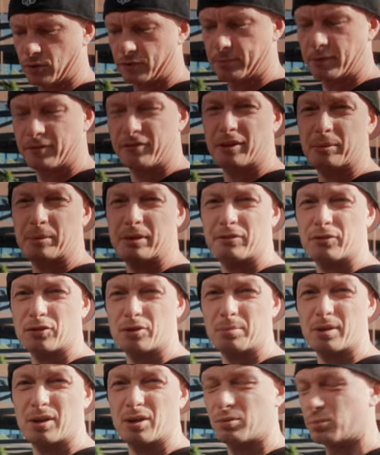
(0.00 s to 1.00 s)
we've been filming for
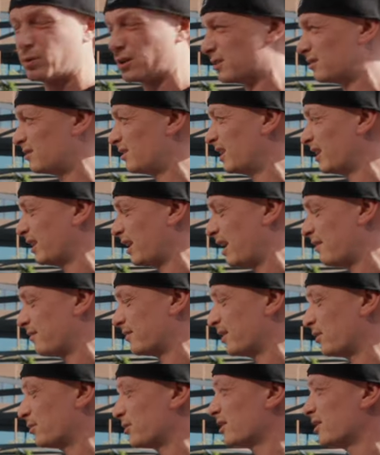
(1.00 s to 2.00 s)
about, what, like half
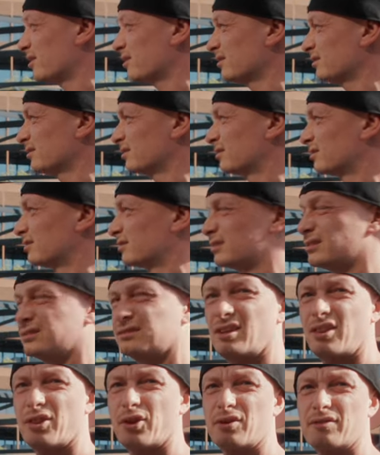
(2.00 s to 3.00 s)
an hour now?
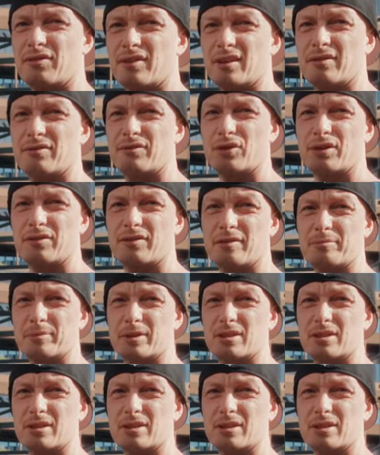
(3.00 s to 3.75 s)
35, 45